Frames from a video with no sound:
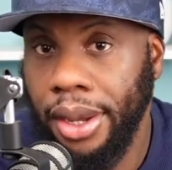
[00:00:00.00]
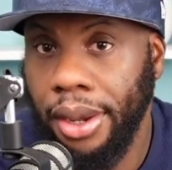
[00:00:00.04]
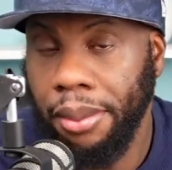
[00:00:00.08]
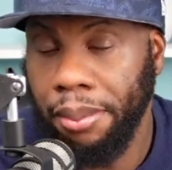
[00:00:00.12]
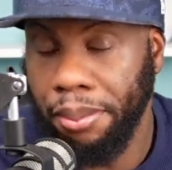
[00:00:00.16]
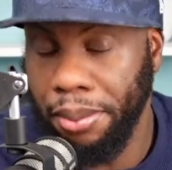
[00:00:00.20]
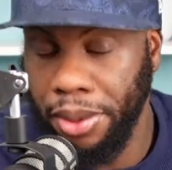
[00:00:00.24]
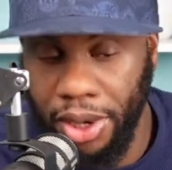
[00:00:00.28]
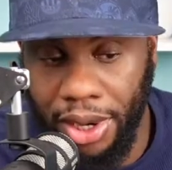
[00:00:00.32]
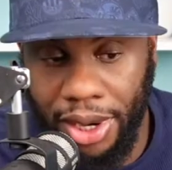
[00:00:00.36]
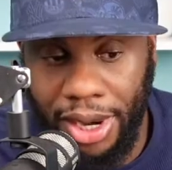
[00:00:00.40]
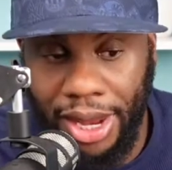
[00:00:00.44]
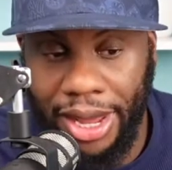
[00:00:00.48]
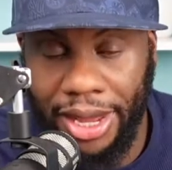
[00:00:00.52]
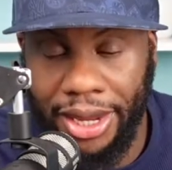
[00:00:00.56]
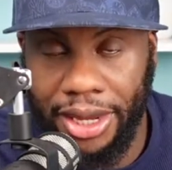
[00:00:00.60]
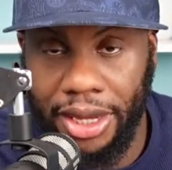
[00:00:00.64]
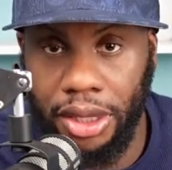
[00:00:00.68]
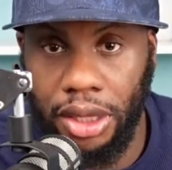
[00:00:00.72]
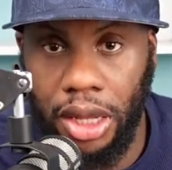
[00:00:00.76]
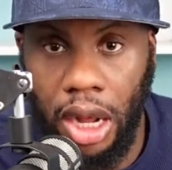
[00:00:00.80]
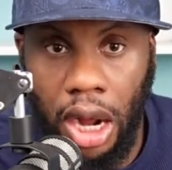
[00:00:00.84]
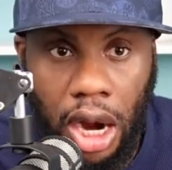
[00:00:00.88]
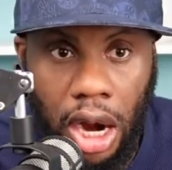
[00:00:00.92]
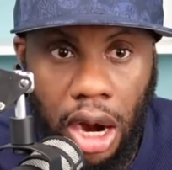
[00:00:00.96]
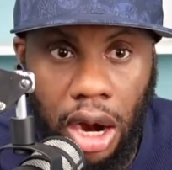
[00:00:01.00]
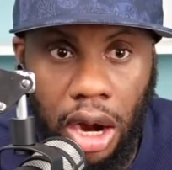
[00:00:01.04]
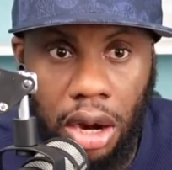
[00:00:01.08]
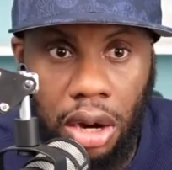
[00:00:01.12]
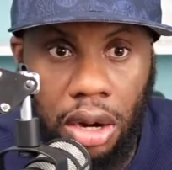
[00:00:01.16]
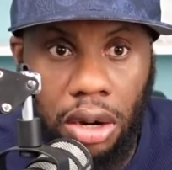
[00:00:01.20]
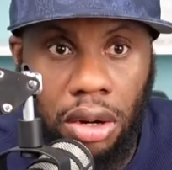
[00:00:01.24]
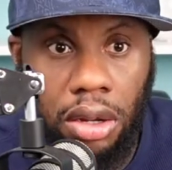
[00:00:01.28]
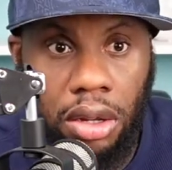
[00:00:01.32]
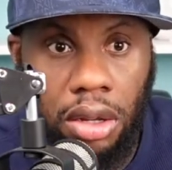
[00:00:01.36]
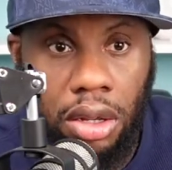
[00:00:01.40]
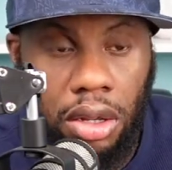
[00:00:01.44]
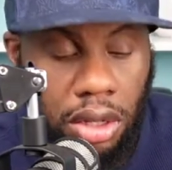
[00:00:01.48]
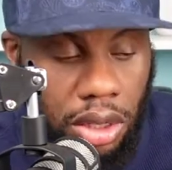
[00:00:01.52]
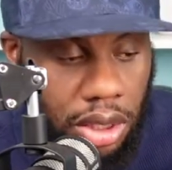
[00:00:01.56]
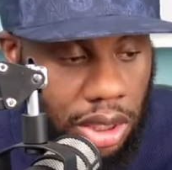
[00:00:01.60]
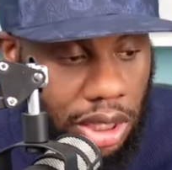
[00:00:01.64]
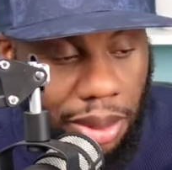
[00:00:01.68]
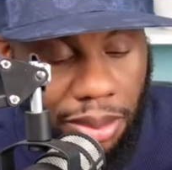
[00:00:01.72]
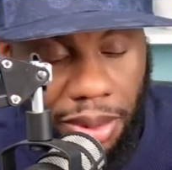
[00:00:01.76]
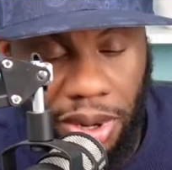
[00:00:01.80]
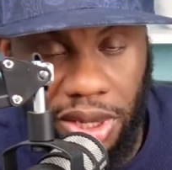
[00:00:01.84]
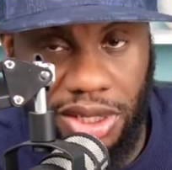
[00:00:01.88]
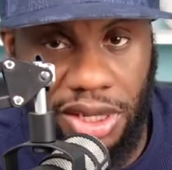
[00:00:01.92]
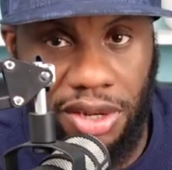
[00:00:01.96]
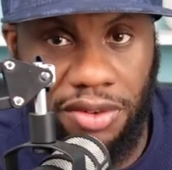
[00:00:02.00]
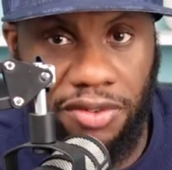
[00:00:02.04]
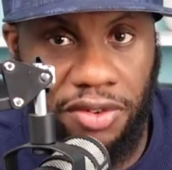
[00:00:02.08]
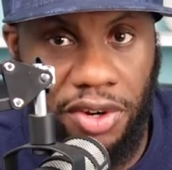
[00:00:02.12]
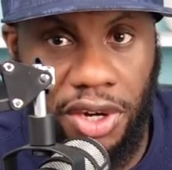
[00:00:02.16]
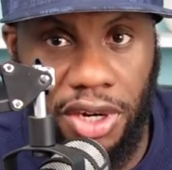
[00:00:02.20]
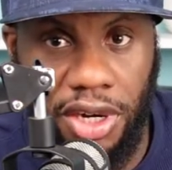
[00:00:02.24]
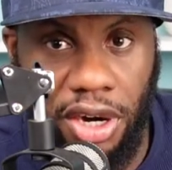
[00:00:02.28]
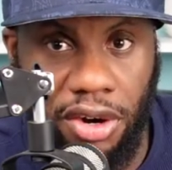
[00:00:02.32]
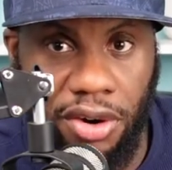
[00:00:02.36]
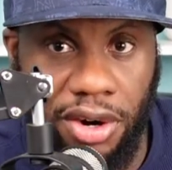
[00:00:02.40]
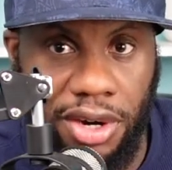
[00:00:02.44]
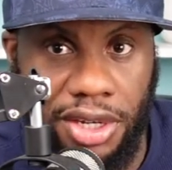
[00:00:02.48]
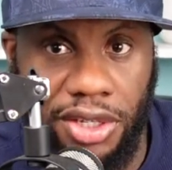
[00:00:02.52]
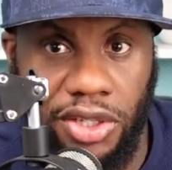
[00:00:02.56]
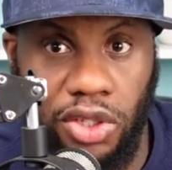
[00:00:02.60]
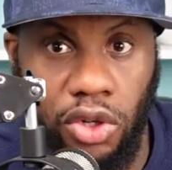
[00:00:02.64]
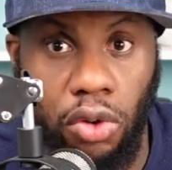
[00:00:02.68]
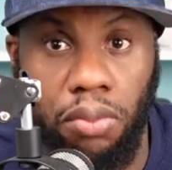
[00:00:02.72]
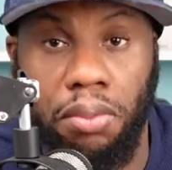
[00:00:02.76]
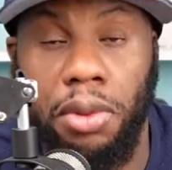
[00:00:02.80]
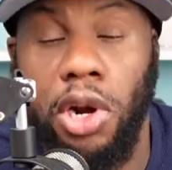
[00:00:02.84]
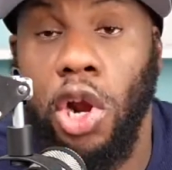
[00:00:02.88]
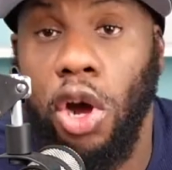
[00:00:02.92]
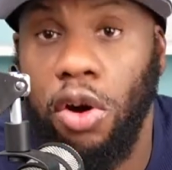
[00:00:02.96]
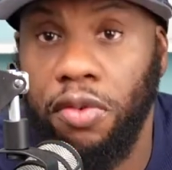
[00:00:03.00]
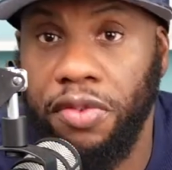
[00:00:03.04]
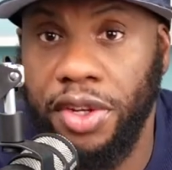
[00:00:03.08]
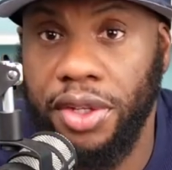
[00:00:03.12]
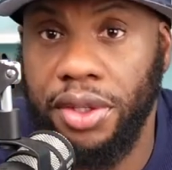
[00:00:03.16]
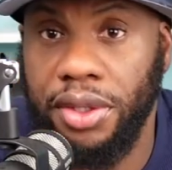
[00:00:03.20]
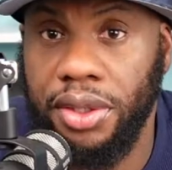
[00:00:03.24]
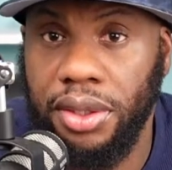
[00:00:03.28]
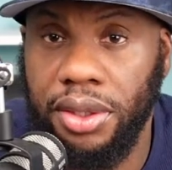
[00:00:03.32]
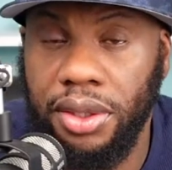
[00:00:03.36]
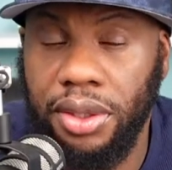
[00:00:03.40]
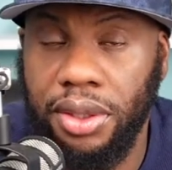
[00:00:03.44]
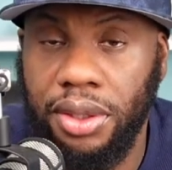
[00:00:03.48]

me not like it, or them as a fan already, so me love it.